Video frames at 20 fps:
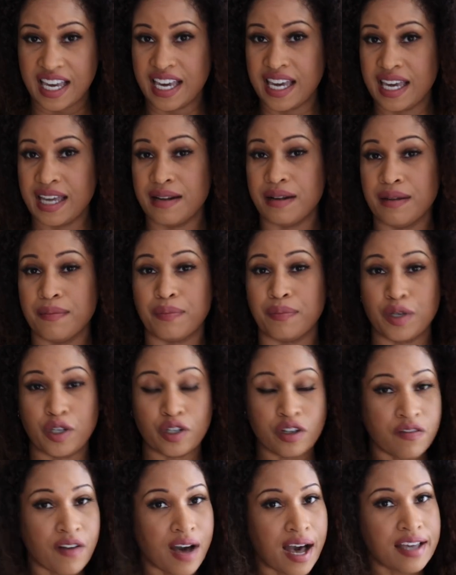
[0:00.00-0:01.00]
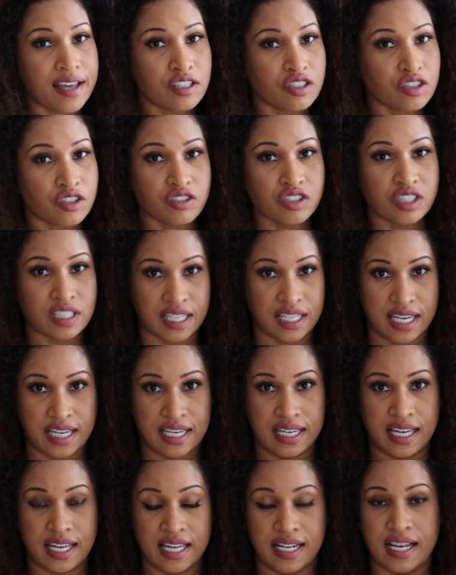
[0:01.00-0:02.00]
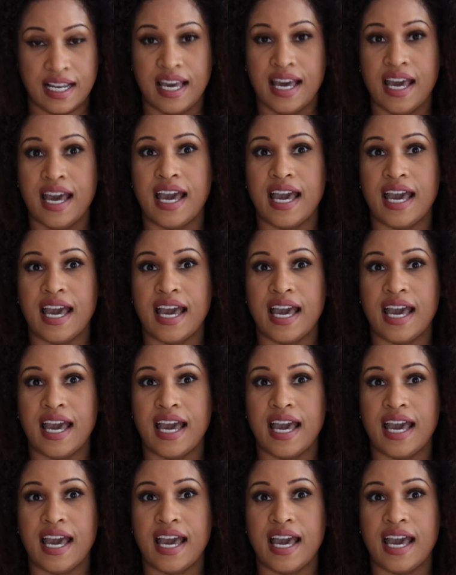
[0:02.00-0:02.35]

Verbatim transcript: it beautifies your skin,